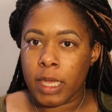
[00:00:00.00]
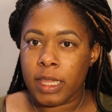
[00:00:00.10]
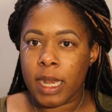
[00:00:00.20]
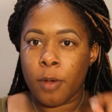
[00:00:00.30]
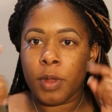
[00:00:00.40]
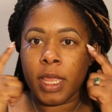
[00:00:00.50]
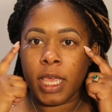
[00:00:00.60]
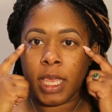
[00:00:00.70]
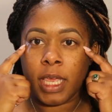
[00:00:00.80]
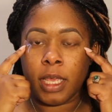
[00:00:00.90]
Then I went
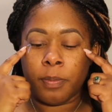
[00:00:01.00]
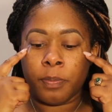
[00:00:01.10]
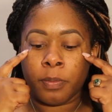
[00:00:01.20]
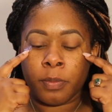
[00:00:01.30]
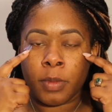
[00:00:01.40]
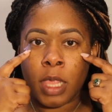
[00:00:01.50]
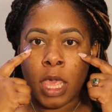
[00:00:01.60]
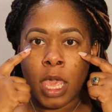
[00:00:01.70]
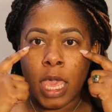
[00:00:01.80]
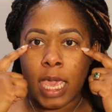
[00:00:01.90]
ahead
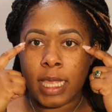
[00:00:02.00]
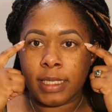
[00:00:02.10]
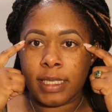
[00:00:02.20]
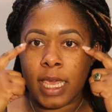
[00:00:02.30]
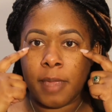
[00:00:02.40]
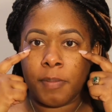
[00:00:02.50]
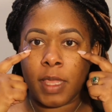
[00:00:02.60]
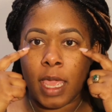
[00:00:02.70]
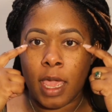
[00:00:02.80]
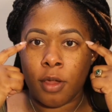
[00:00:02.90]
and tape
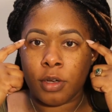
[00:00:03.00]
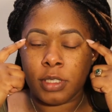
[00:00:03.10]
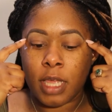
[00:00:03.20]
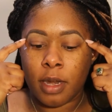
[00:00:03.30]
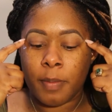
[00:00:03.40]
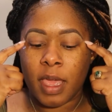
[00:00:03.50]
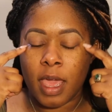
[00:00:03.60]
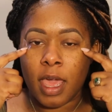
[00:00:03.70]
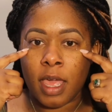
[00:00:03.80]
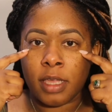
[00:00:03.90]
the outer side of my
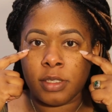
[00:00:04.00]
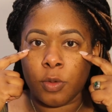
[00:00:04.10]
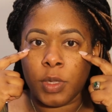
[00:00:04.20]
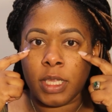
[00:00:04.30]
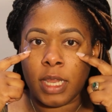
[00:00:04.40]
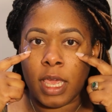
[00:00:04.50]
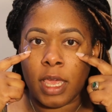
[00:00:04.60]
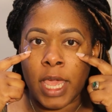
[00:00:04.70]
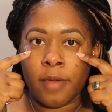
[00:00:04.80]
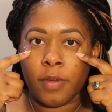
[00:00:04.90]
eye so we can
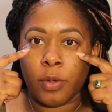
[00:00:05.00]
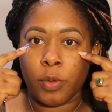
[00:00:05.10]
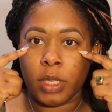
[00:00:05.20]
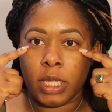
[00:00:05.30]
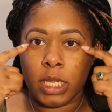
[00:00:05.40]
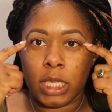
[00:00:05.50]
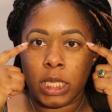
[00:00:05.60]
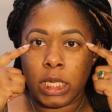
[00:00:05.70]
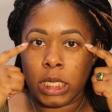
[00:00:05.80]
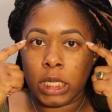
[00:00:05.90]
have a really
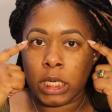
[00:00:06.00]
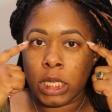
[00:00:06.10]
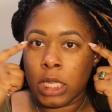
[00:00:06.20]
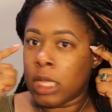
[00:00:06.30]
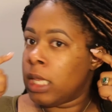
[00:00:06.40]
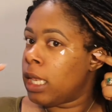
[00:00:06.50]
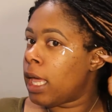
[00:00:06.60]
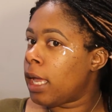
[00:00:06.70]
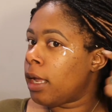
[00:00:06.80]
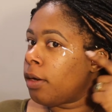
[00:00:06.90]
clean
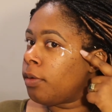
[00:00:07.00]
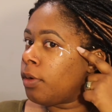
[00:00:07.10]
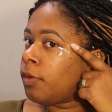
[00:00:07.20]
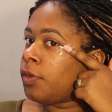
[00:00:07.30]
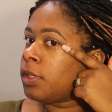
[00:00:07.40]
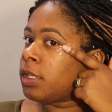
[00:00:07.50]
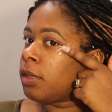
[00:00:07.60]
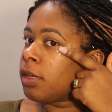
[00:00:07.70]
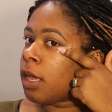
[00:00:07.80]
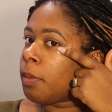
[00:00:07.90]
line. I don't know if you can
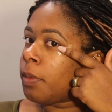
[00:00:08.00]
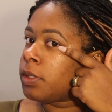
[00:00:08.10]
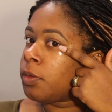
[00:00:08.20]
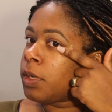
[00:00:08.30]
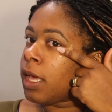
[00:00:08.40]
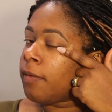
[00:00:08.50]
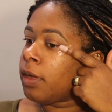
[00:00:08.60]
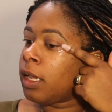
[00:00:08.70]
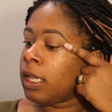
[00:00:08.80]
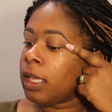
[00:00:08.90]
tell on camera, but so we can have a
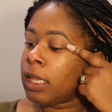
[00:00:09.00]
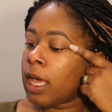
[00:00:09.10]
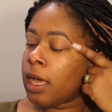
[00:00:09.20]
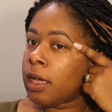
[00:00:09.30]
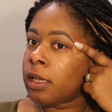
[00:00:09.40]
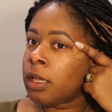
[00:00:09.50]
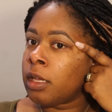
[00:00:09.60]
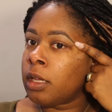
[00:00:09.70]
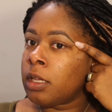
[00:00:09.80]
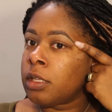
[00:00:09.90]
clean line.
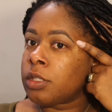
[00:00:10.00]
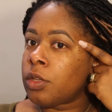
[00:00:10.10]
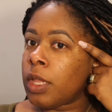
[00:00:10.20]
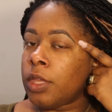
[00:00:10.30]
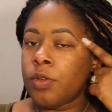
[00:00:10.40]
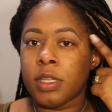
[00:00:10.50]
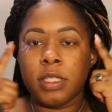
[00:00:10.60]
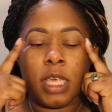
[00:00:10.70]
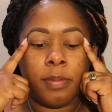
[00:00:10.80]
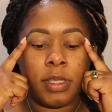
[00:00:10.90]
So, like, you can
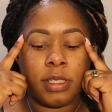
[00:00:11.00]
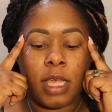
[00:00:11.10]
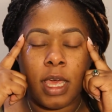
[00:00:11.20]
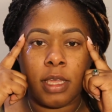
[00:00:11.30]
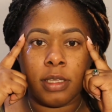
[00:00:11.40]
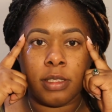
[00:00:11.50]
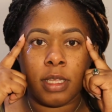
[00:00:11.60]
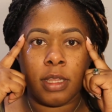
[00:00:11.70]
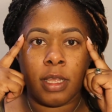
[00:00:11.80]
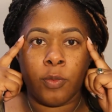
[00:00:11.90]
take the sides,
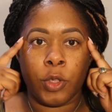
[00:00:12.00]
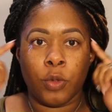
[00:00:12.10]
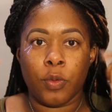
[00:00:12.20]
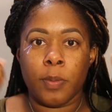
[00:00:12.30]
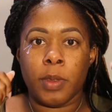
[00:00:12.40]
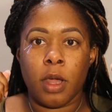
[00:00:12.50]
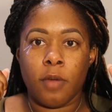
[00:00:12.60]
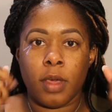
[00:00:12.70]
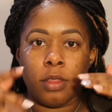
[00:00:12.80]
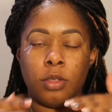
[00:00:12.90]
and then when you rip it
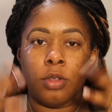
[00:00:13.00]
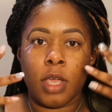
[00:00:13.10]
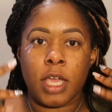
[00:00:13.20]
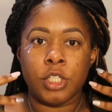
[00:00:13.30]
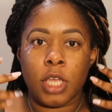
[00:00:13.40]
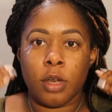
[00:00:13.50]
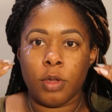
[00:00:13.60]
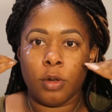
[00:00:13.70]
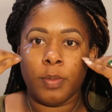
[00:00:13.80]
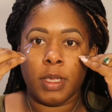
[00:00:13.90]
off after you do your
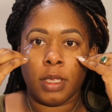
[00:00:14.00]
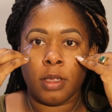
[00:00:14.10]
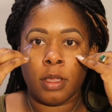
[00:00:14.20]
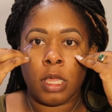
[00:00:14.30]
eyeshadow, it'll be